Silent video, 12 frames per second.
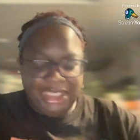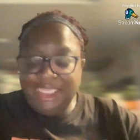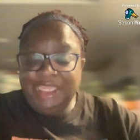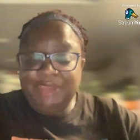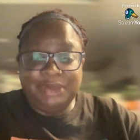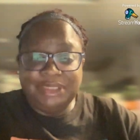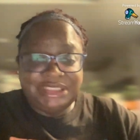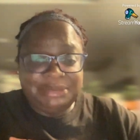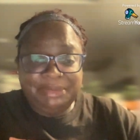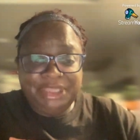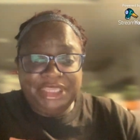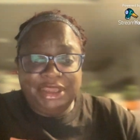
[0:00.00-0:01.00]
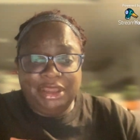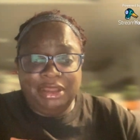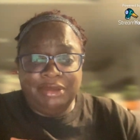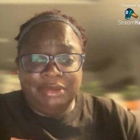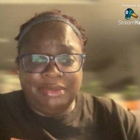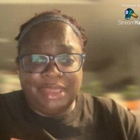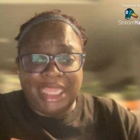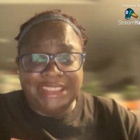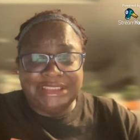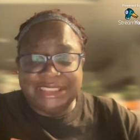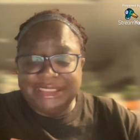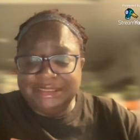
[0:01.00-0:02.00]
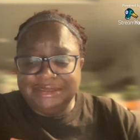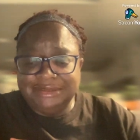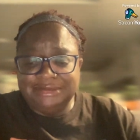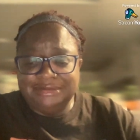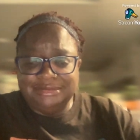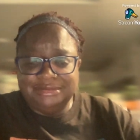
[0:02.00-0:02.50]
It wasn't me, y'all. I didn't